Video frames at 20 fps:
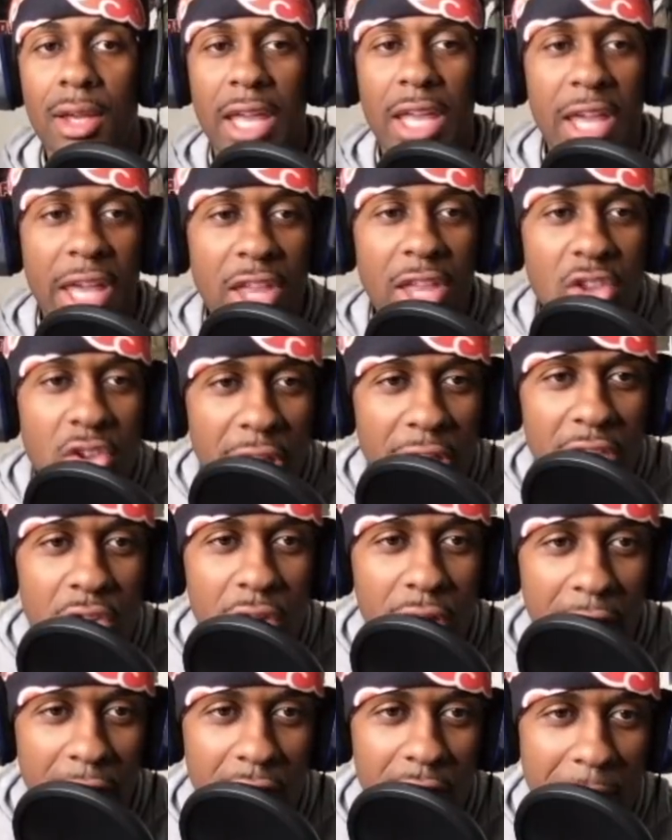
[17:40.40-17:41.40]
can, can you can
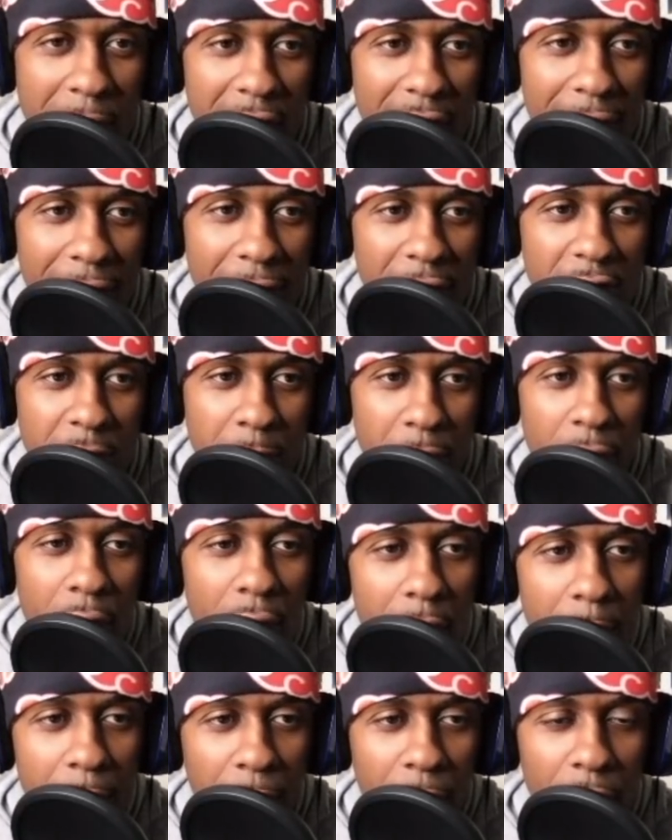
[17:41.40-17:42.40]
you can you make a fish
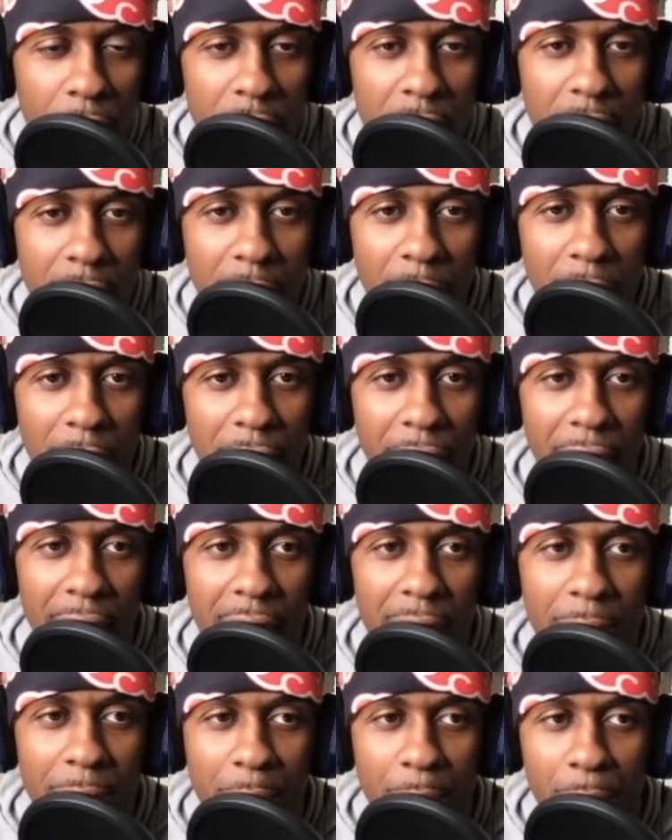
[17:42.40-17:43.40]
bro- brochin with
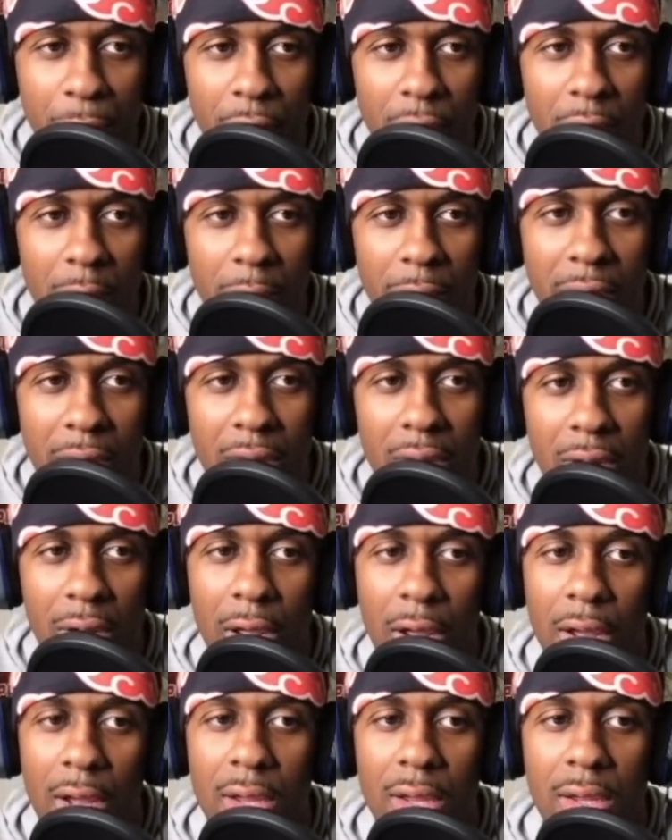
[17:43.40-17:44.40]
like burger bread or no?
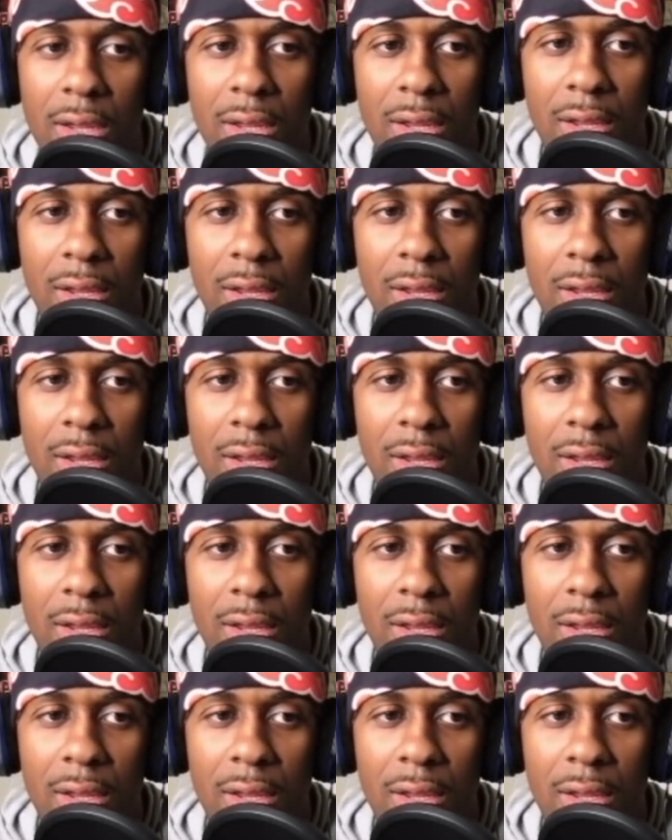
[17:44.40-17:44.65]
Of course,